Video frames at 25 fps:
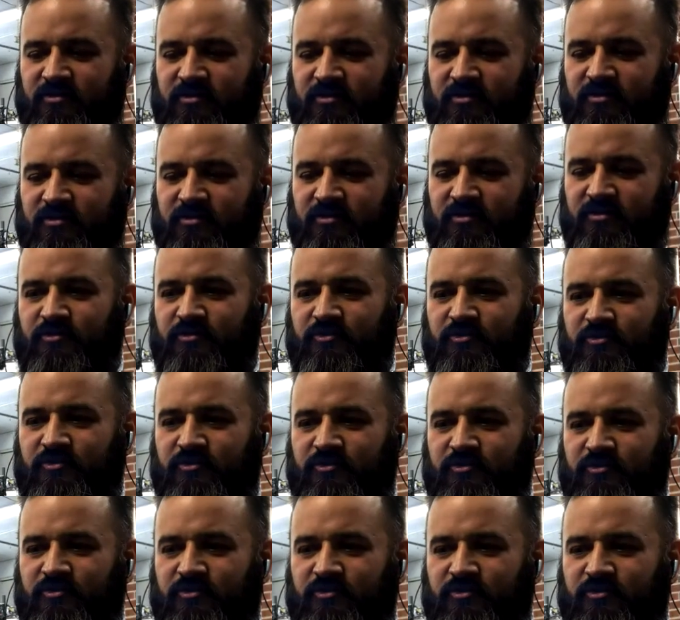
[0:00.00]
USD
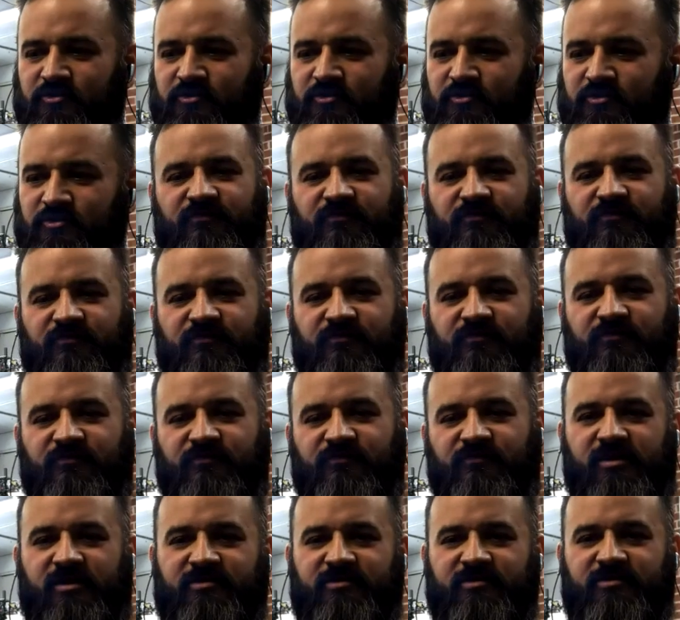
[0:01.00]
forks on it, and
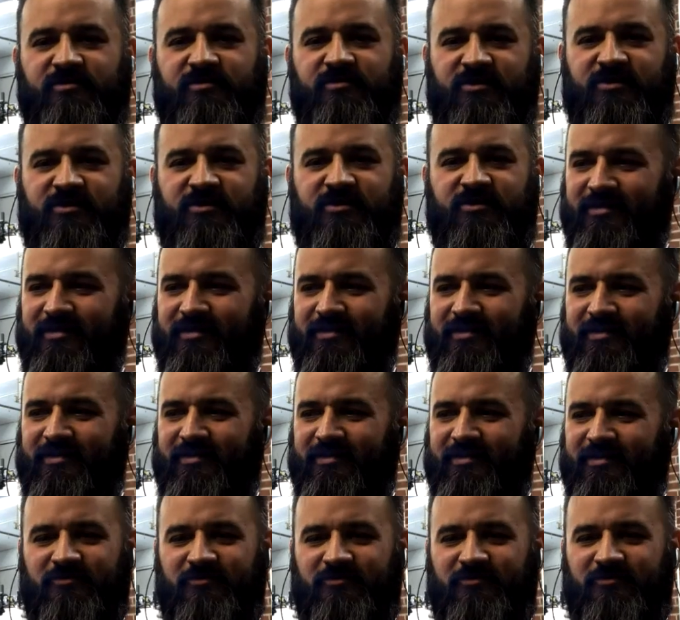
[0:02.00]
I was like, oh my god,
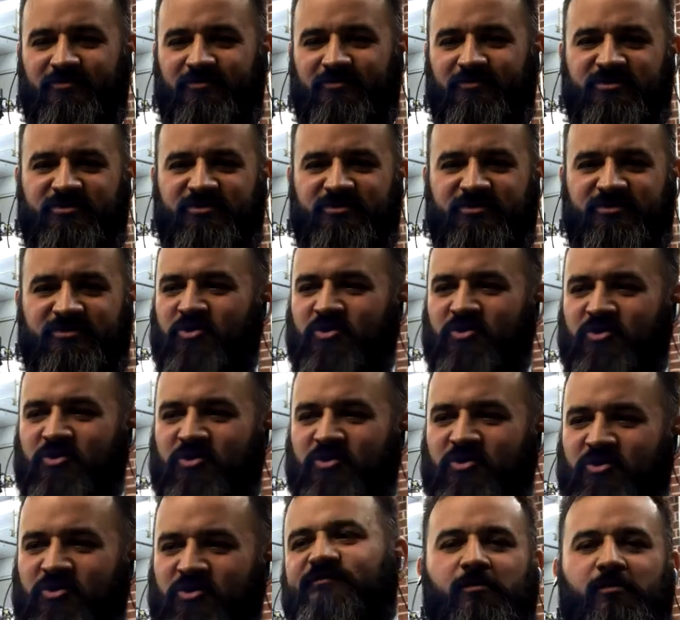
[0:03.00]
how much carbon
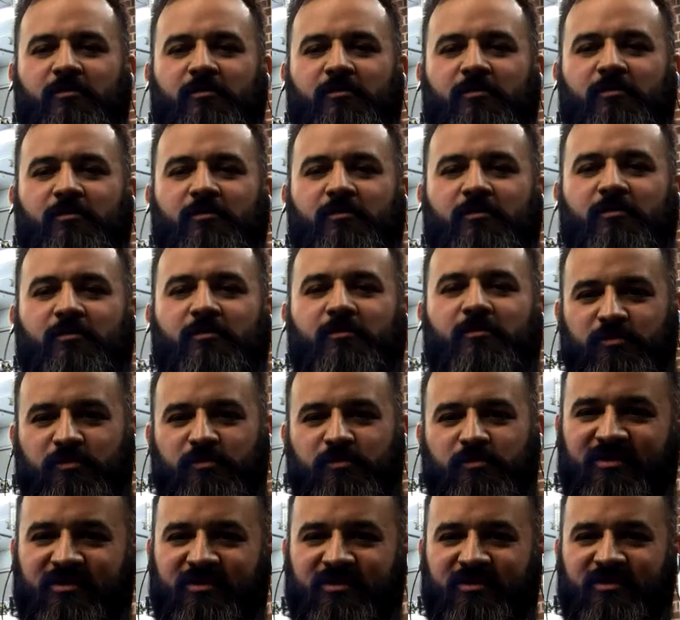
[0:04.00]
fiber everywhere? I'm like,
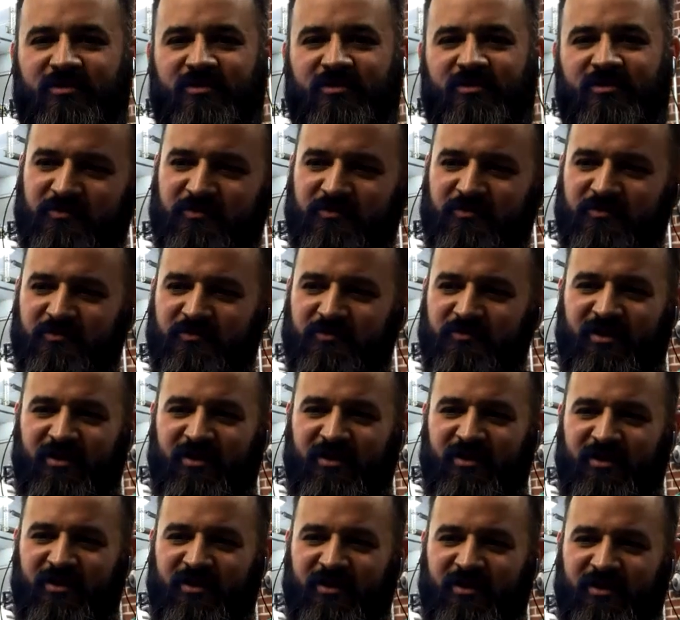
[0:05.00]
would you spend
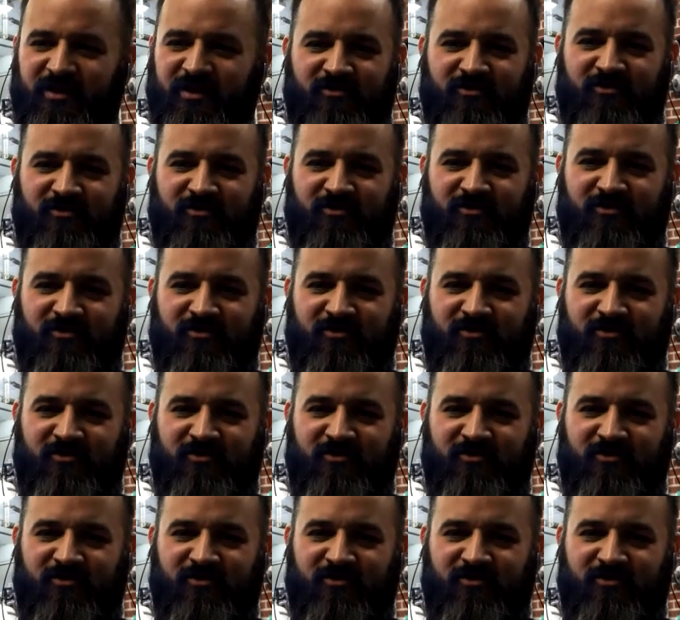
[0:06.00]
$8,000 on this freaking thing?